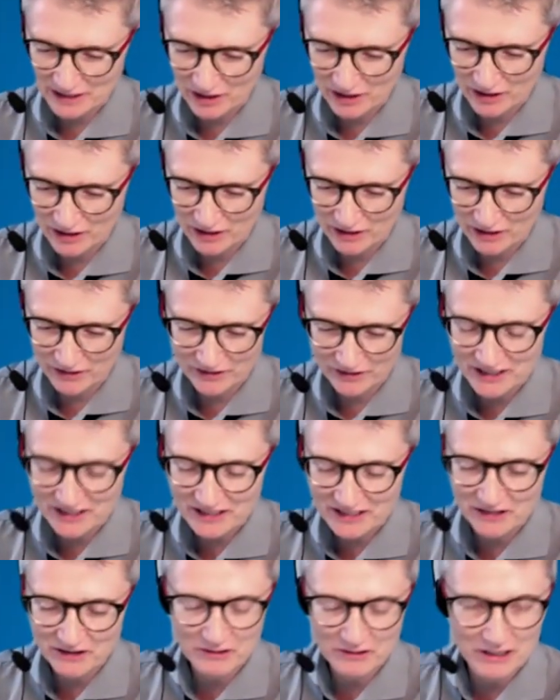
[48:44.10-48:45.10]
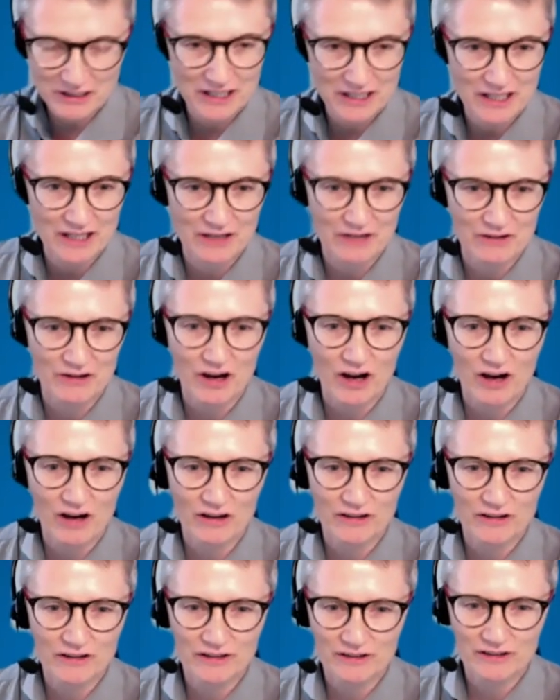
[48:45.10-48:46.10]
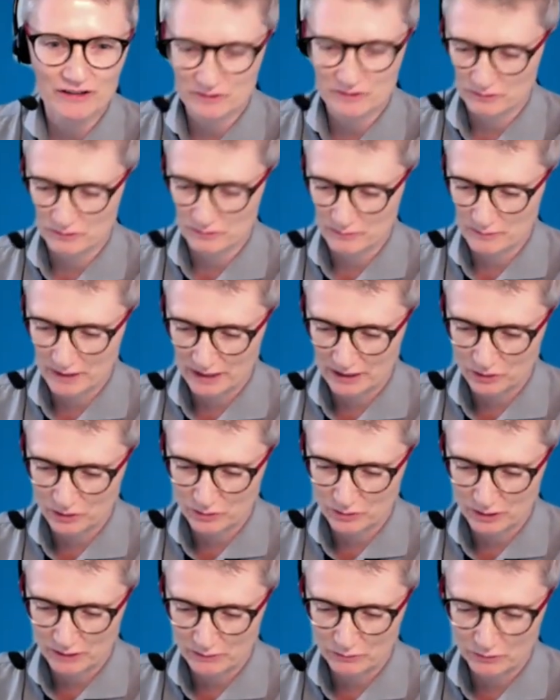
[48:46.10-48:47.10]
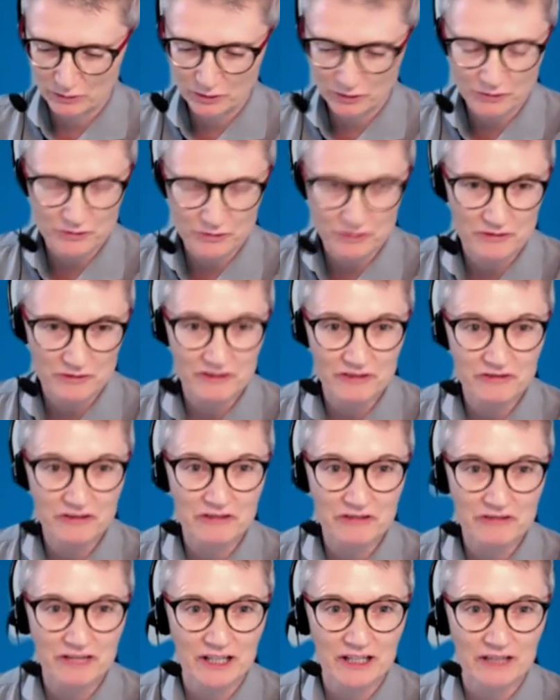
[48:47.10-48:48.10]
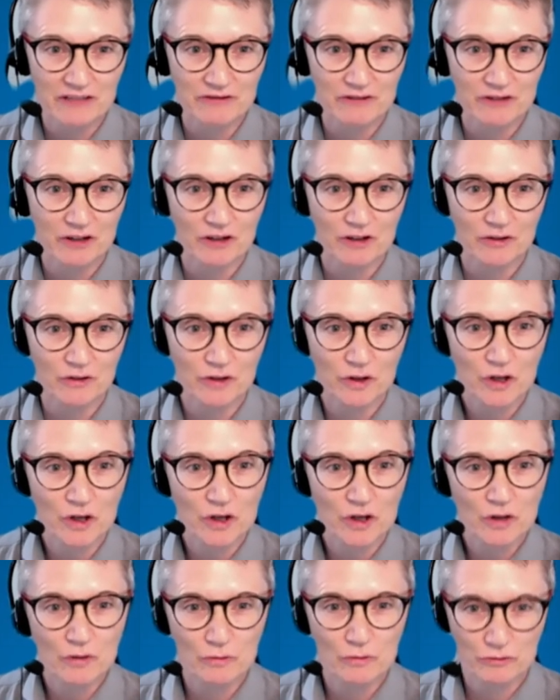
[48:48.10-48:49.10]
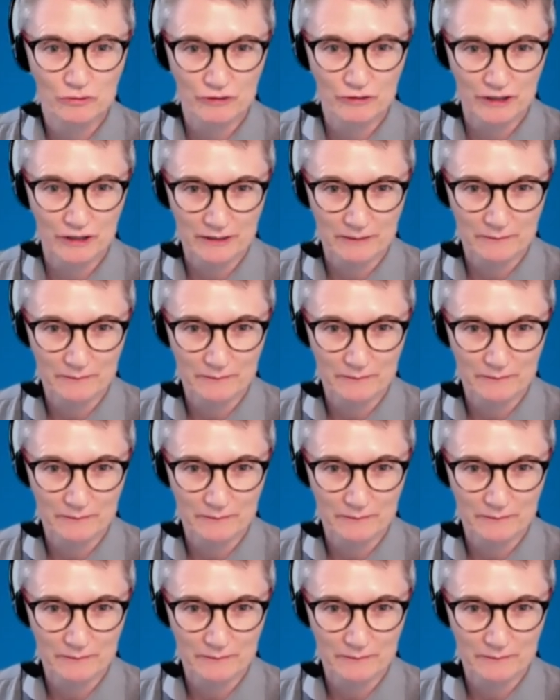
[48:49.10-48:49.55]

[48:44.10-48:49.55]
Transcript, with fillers: on 63 here on Zoom, and you had 155 on WUVA.